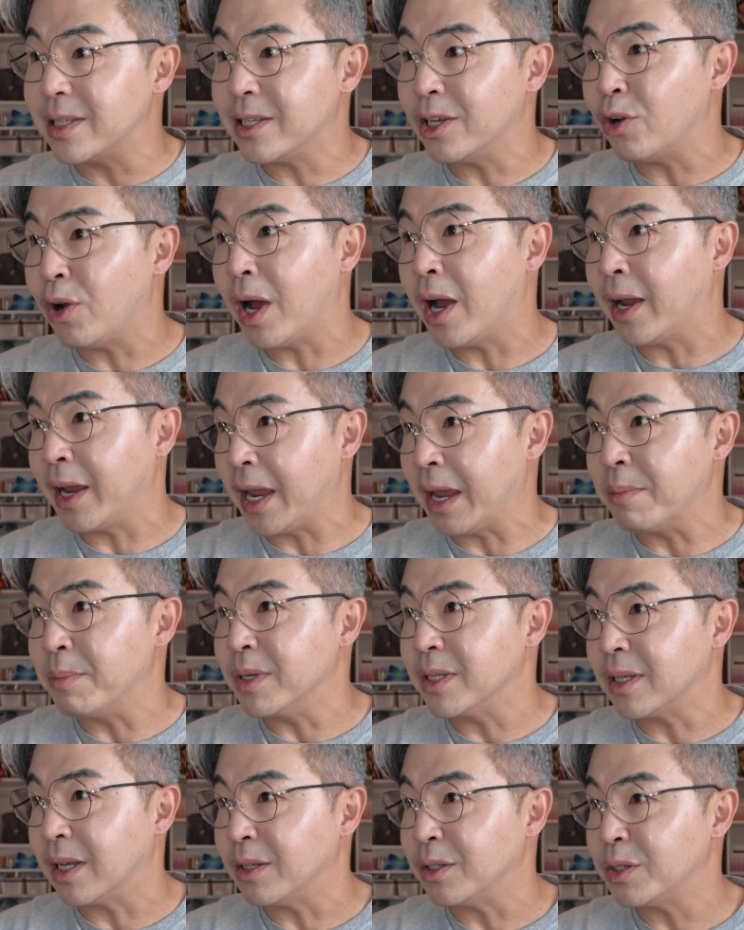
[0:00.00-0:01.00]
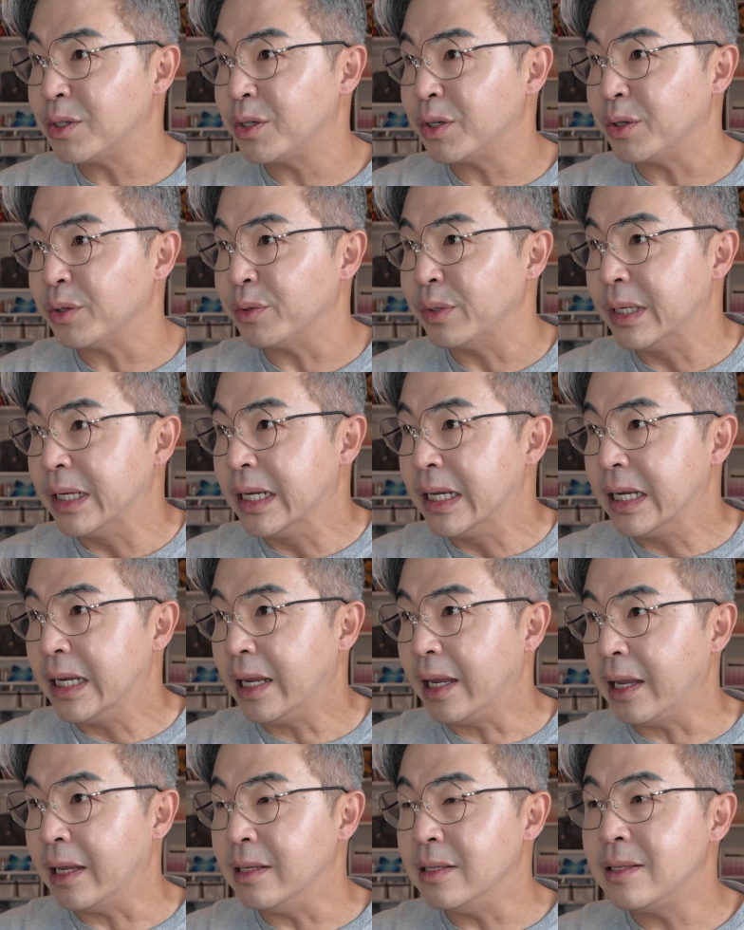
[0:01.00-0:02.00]
sell on Amazon too.
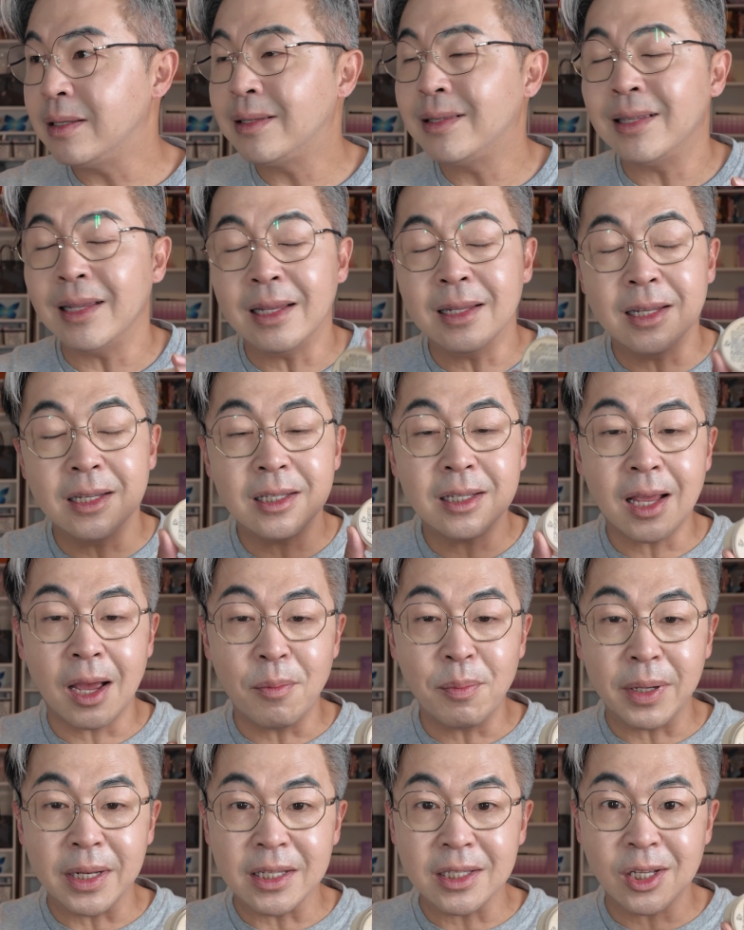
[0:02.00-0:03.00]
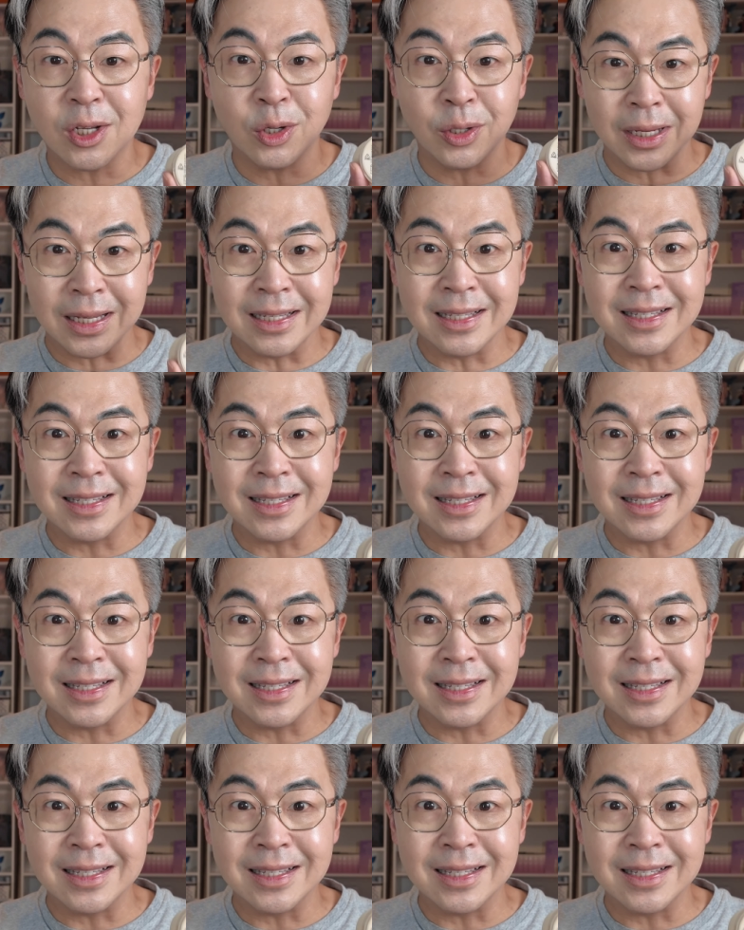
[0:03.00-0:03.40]
In, this company is called